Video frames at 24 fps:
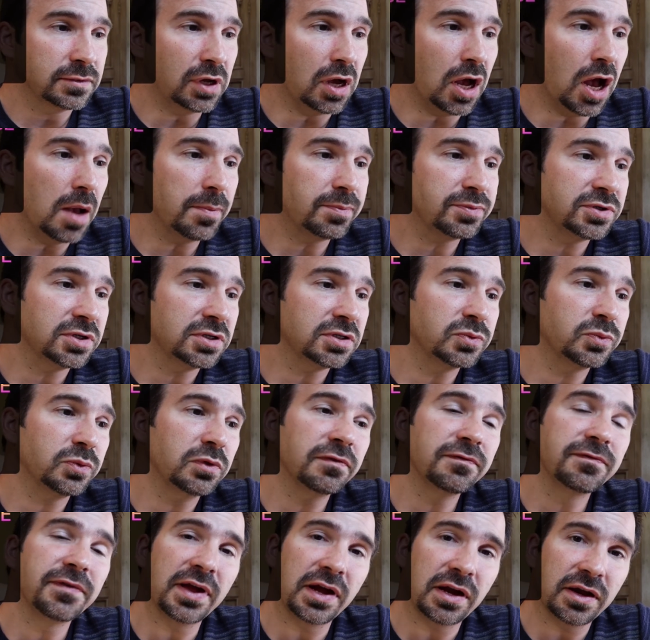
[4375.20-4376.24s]
options
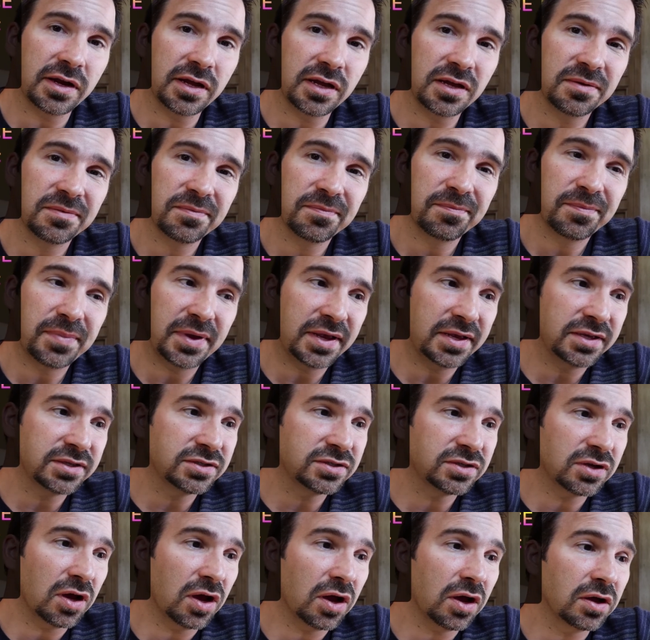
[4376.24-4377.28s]
will vary
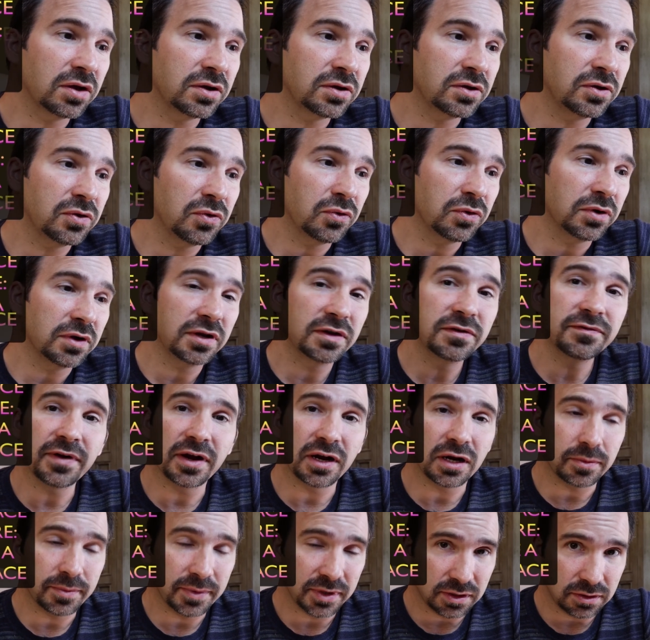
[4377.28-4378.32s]
based on your
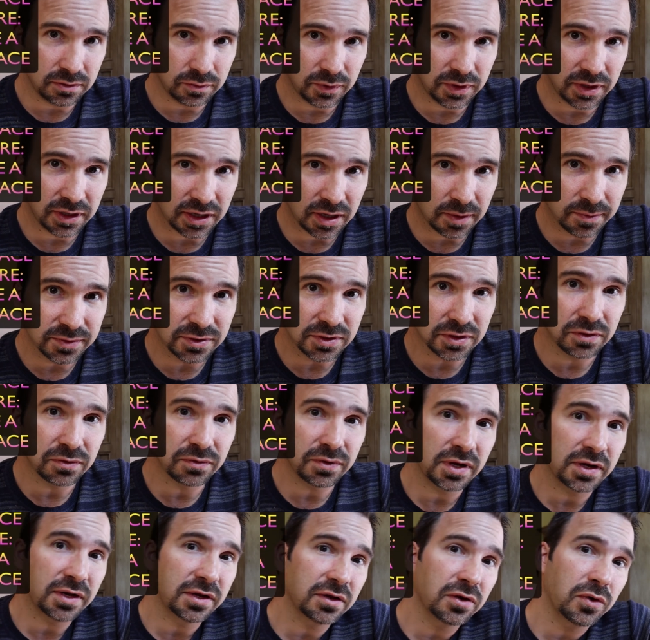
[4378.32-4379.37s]
environment when it comes to
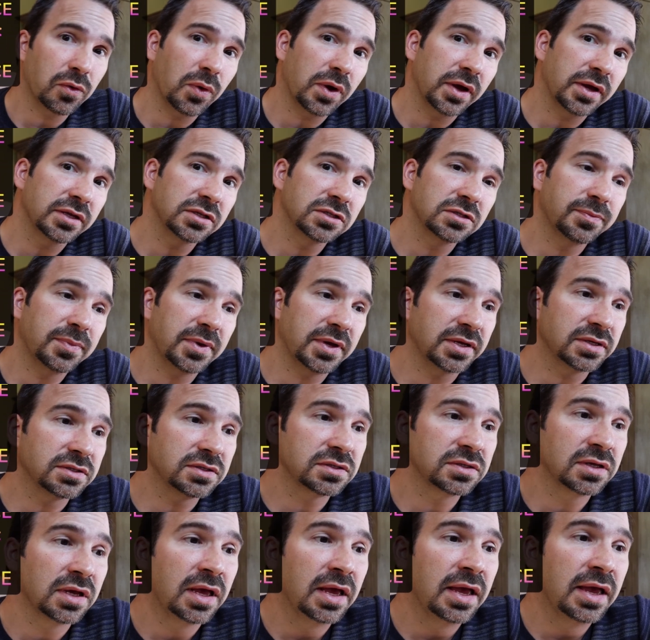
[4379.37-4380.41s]
creating quiet
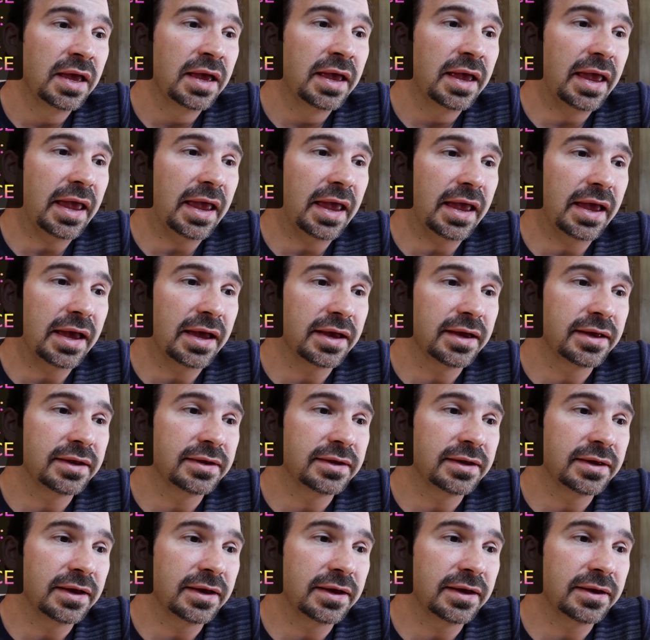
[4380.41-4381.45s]
space.
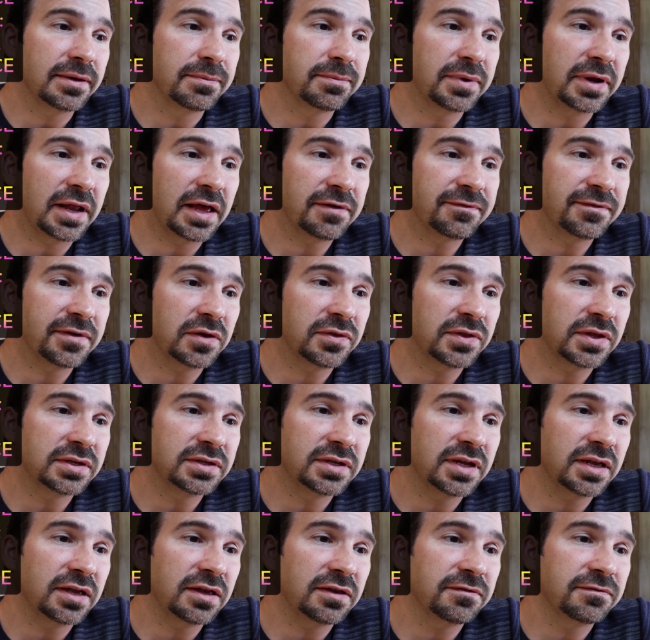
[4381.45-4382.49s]
And uh, but I found that
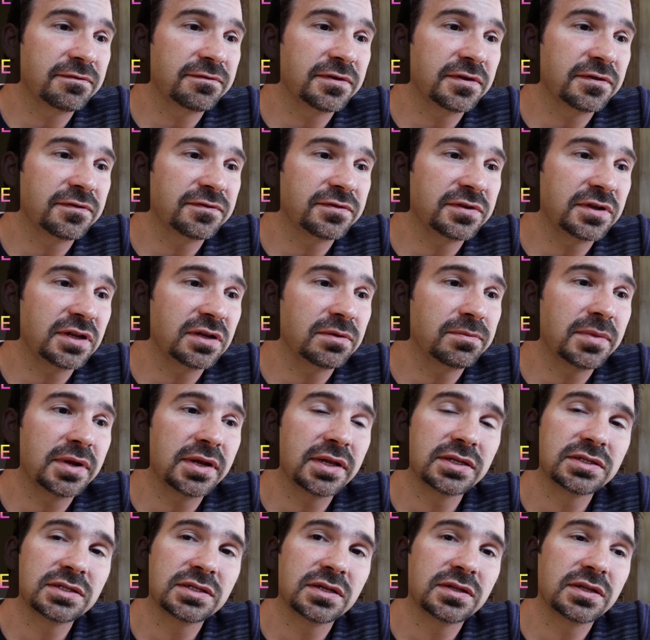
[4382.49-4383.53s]
taking 15
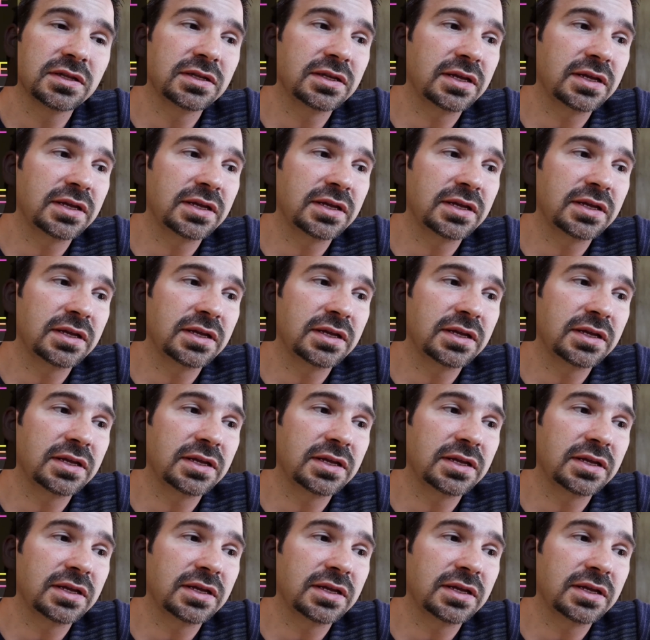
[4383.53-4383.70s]
minutes in the